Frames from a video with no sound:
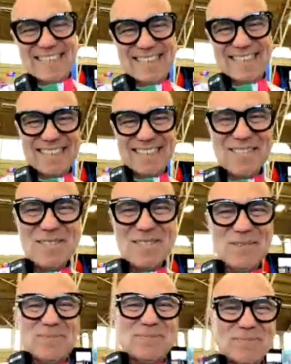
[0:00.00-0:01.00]

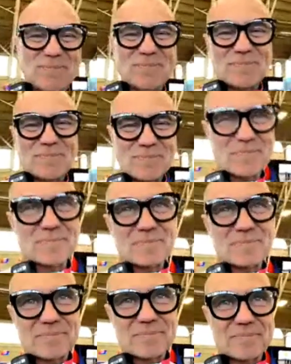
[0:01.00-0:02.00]

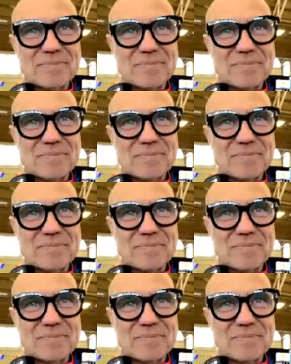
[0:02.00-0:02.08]
This person isn't speaking.